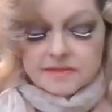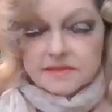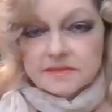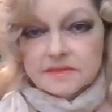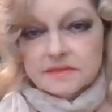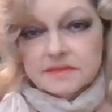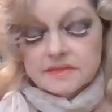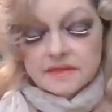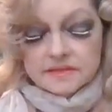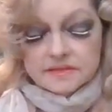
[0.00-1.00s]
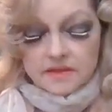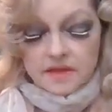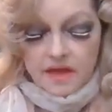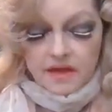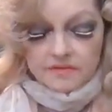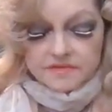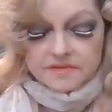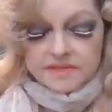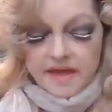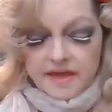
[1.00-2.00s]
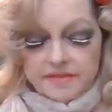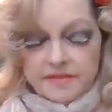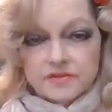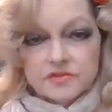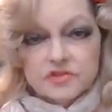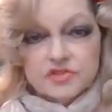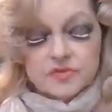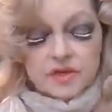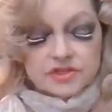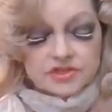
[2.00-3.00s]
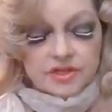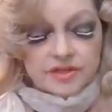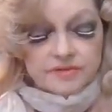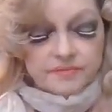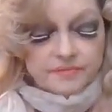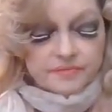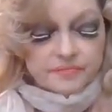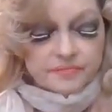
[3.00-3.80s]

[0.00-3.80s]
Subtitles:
666, loves death and destruction.